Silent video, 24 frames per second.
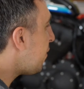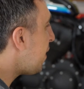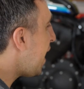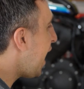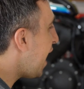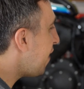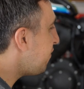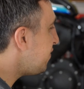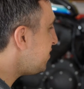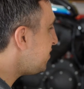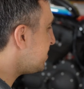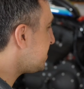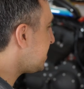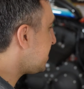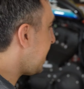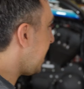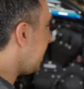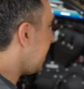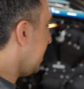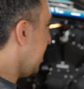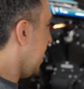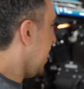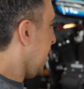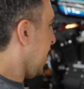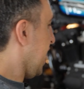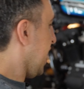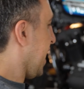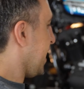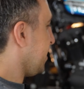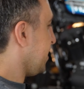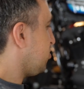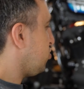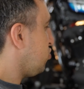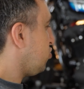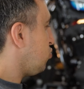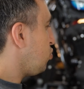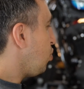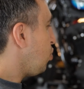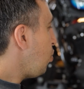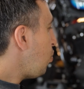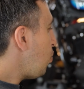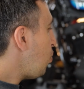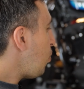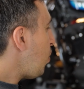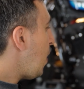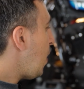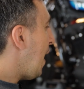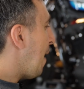having to get a
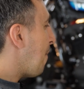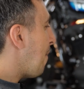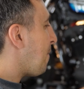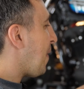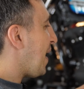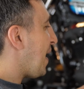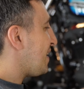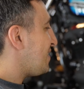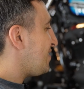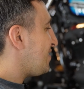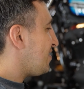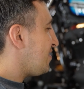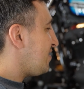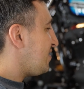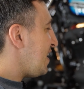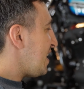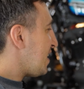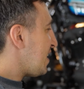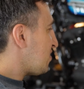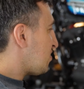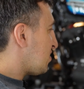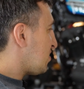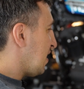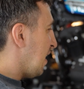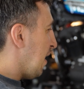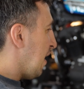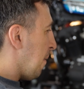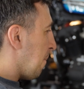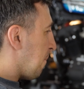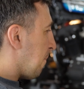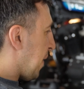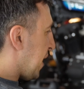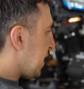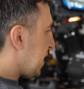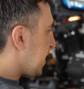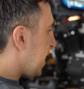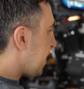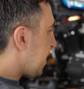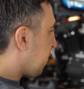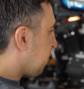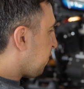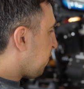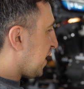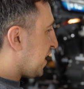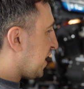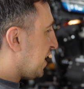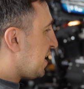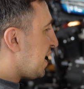2x6 by like
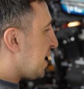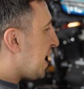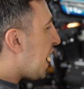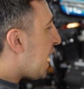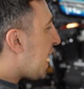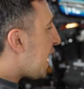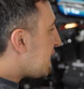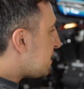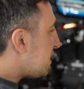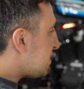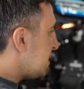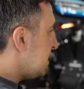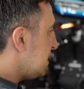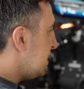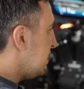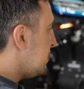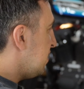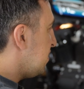fucking 8.